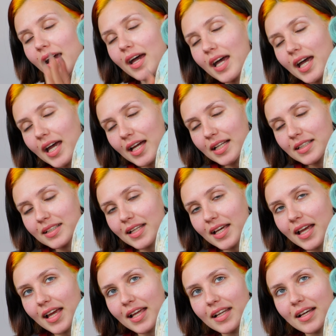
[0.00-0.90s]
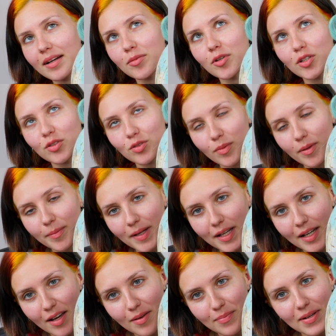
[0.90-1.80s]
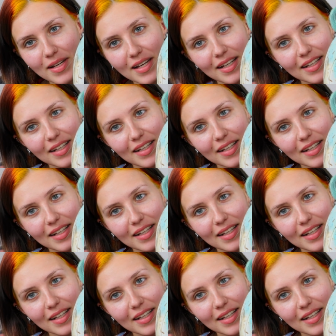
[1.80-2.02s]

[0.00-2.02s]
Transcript: and then I'm gonna do my makeup.